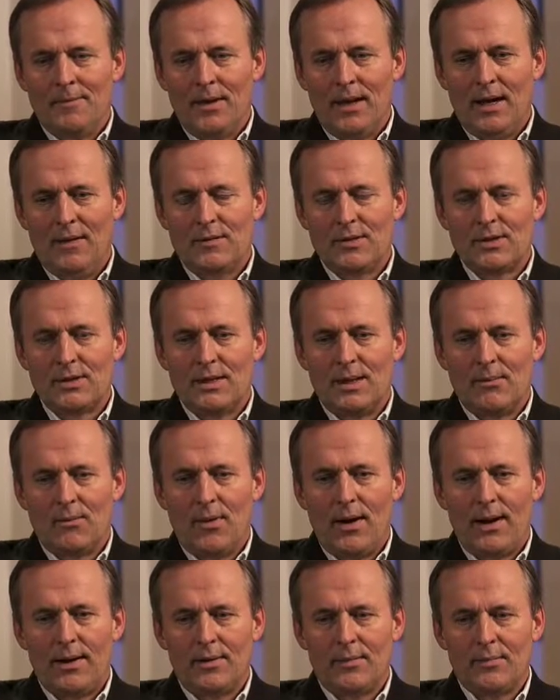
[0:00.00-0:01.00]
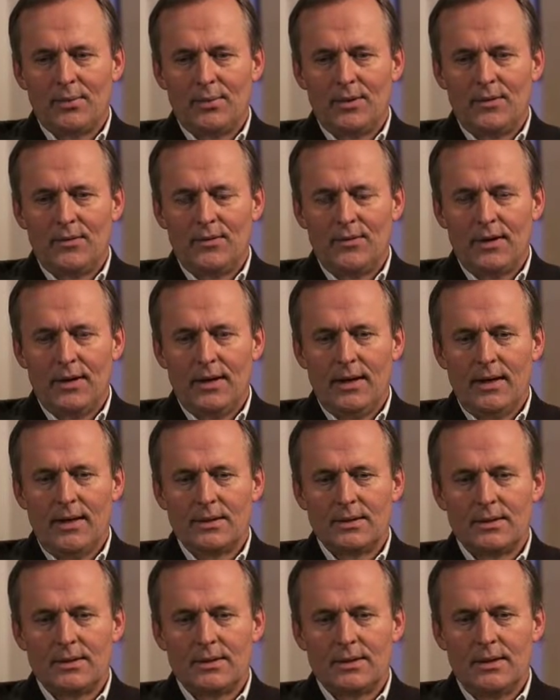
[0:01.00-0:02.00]
Obviously, I'm writing them pretty
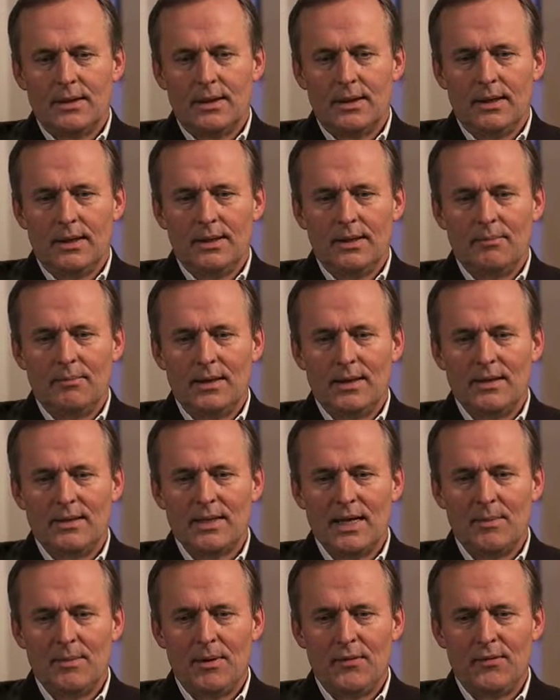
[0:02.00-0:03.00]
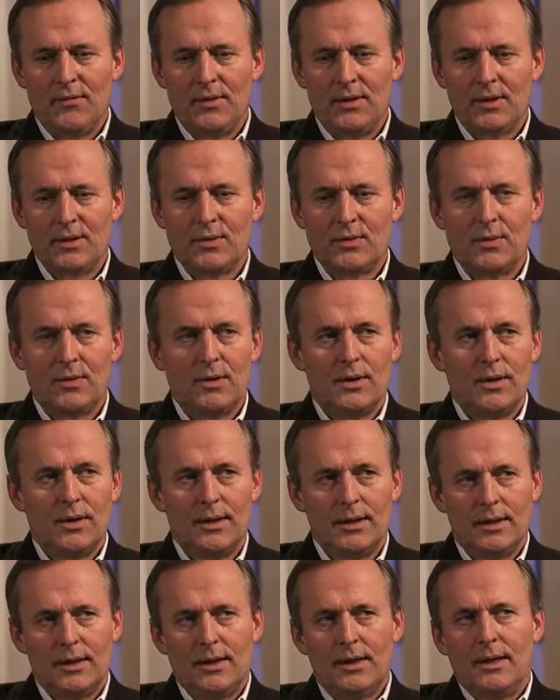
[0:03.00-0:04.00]
fast. Uh, by the time I finish
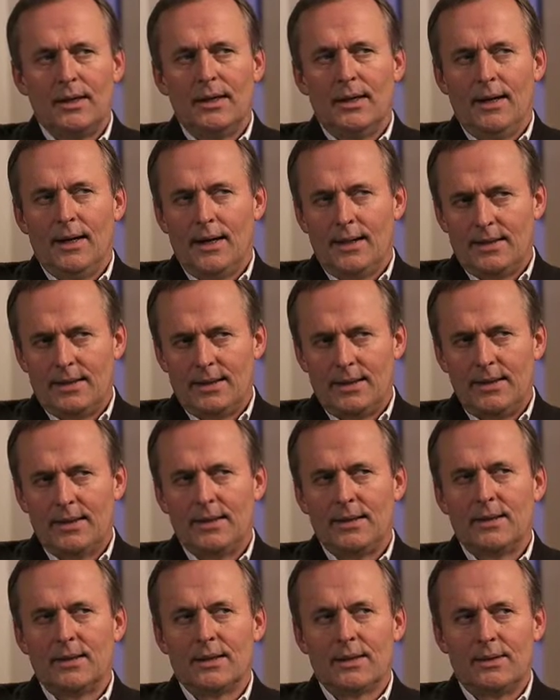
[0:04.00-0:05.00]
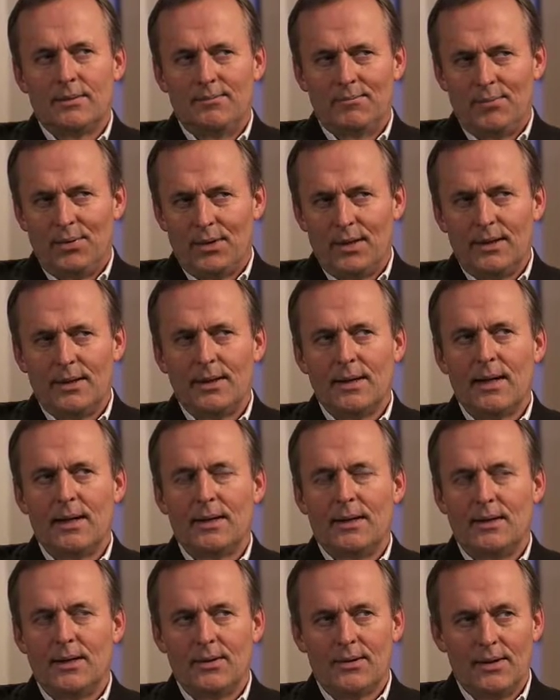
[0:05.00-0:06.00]
one, I tend to put it down
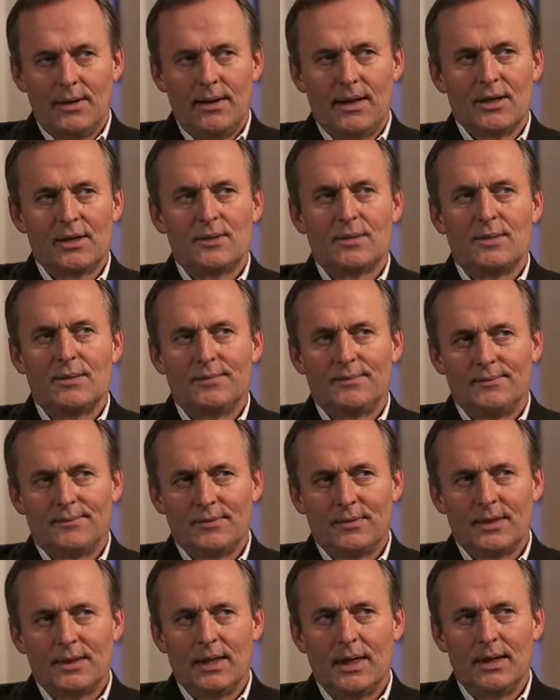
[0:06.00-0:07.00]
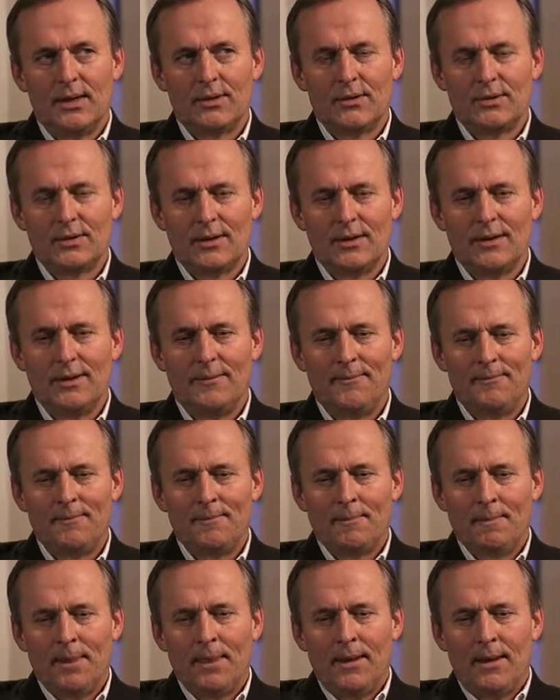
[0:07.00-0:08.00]
and go to the next one. I don't, uh,
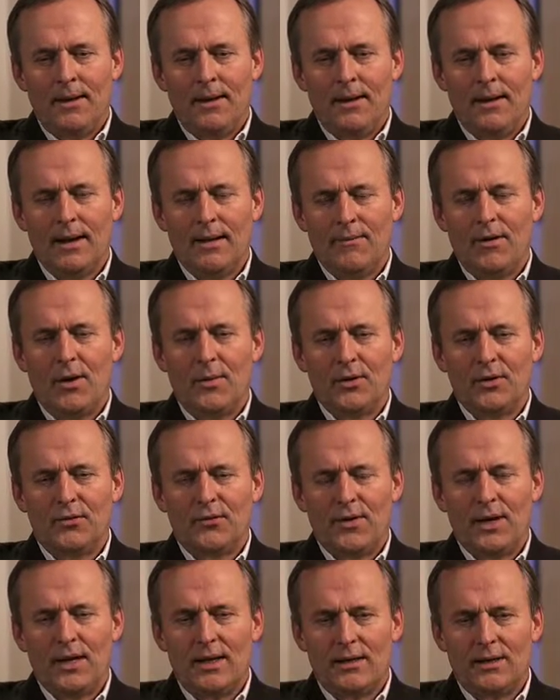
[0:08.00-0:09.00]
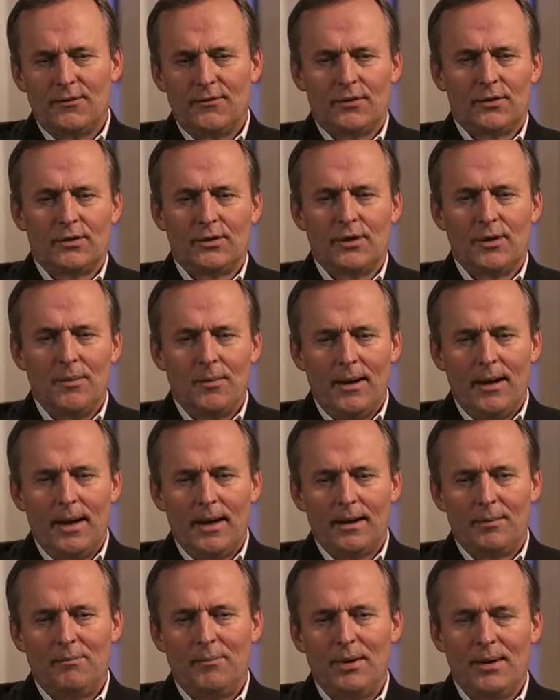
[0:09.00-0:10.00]
and I've always found it difficult to go
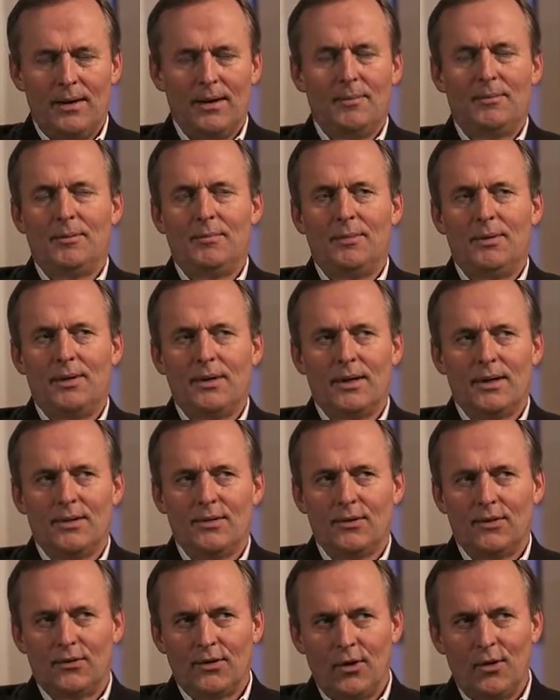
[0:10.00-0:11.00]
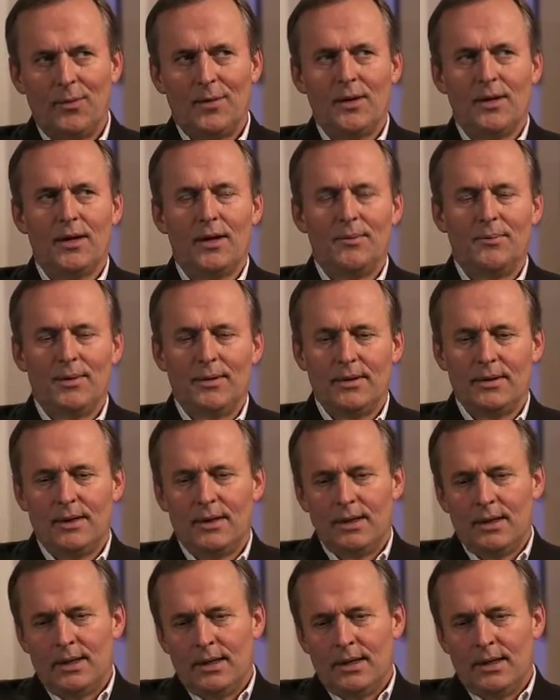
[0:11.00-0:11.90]
back and pick up a book and just open it up and